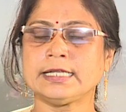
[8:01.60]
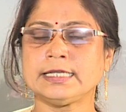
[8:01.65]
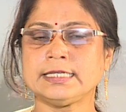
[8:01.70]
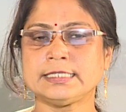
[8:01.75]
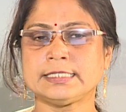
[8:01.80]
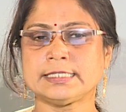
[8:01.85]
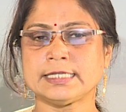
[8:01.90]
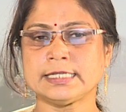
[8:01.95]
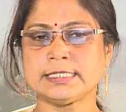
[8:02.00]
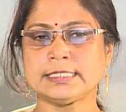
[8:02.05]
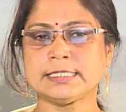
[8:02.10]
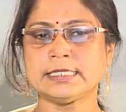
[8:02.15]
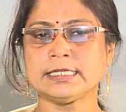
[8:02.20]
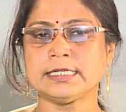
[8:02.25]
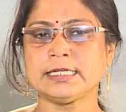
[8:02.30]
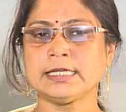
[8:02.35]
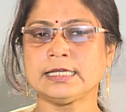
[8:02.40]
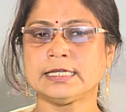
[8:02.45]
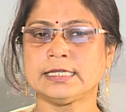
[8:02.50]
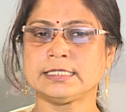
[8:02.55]
is changing
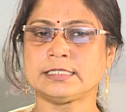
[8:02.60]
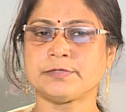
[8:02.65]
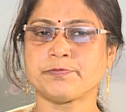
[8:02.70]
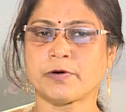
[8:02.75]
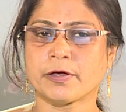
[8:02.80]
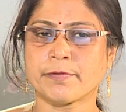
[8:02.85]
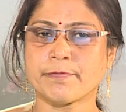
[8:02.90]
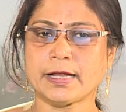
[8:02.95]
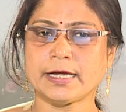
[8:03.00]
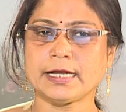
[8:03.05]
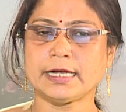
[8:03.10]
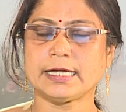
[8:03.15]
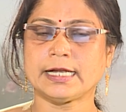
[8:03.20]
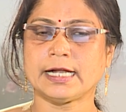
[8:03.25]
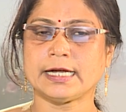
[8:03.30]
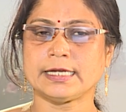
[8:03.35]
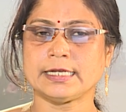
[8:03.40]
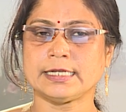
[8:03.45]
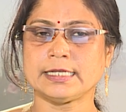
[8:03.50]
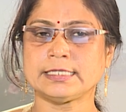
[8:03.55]
his permanent
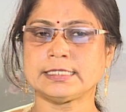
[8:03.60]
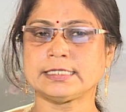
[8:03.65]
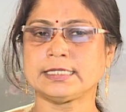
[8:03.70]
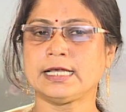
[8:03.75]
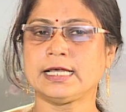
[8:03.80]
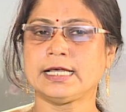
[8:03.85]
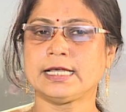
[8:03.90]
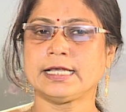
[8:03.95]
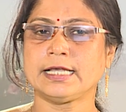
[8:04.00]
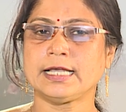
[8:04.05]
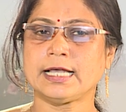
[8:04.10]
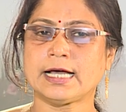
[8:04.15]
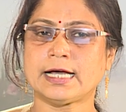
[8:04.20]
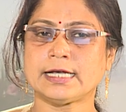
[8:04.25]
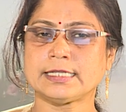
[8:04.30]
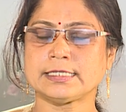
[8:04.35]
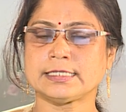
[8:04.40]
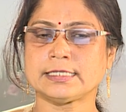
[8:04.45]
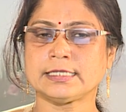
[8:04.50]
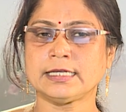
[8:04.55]
address, he
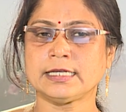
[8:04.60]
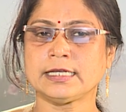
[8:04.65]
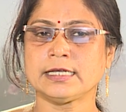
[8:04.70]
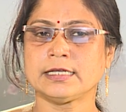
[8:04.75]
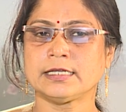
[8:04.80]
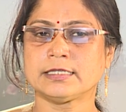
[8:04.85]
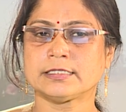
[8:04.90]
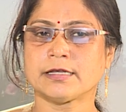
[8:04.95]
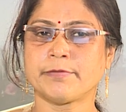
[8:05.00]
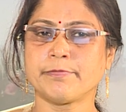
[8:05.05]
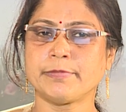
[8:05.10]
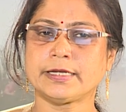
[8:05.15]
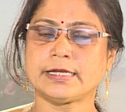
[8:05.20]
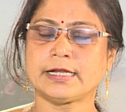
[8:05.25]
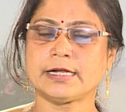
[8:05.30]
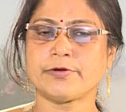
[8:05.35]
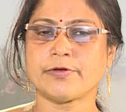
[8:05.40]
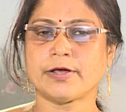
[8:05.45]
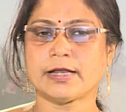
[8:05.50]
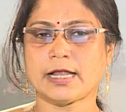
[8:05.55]
has
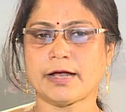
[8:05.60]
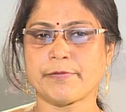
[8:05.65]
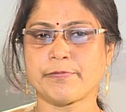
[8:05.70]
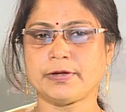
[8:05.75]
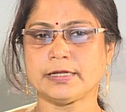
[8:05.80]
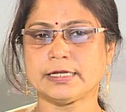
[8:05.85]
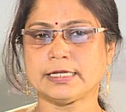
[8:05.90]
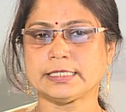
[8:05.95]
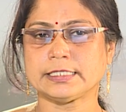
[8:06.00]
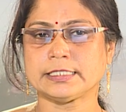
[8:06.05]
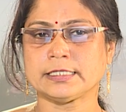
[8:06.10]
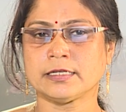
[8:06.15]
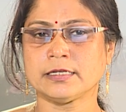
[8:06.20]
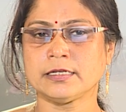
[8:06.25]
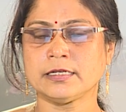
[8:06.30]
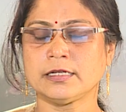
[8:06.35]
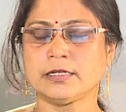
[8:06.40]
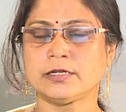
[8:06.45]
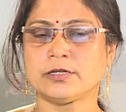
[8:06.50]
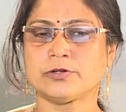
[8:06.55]
submitted one application
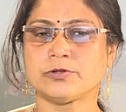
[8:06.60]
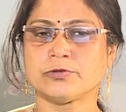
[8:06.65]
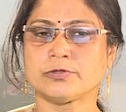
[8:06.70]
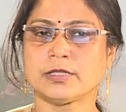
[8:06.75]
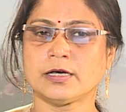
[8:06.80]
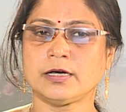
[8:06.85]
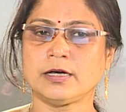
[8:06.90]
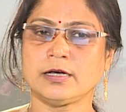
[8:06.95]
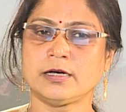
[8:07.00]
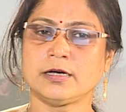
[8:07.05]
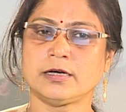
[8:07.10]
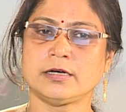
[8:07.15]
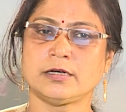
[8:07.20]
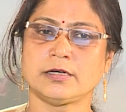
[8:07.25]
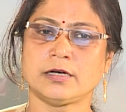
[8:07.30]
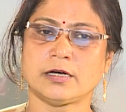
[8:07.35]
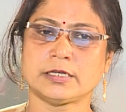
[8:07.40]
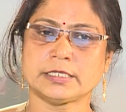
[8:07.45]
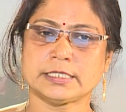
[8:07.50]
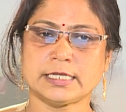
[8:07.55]
to the
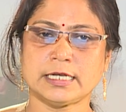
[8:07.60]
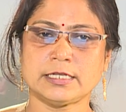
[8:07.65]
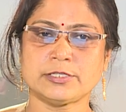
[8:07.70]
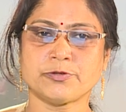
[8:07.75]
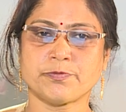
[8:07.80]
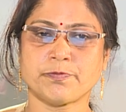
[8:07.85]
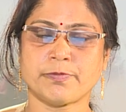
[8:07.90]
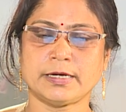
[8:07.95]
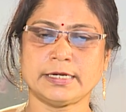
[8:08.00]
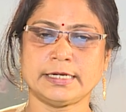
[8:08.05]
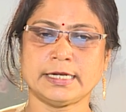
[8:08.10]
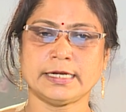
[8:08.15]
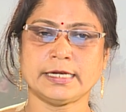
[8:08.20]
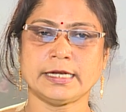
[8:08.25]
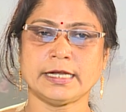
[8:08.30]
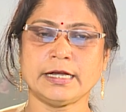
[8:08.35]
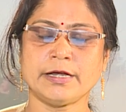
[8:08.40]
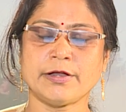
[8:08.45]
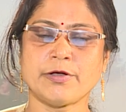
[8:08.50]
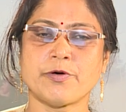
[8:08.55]
hostel
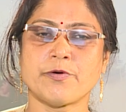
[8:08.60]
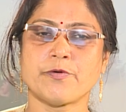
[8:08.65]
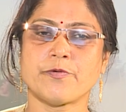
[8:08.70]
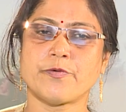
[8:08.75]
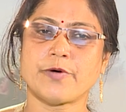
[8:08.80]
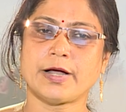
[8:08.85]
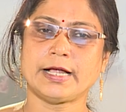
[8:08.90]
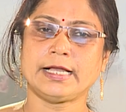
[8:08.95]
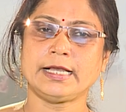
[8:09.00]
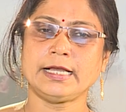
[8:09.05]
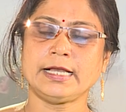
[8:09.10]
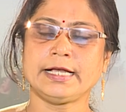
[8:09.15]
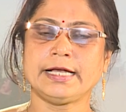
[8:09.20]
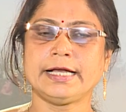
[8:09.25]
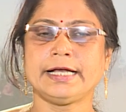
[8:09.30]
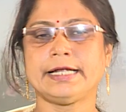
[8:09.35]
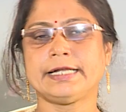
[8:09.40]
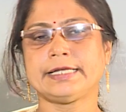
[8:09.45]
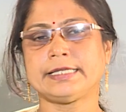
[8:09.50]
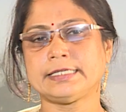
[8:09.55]
superintendent, while
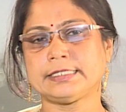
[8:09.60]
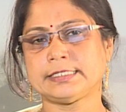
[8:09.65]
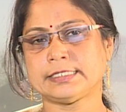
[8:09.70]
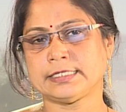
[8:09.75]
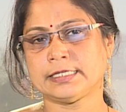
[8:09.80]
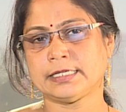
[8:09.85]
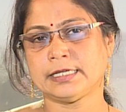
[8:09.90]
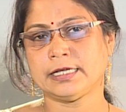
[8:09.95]
it is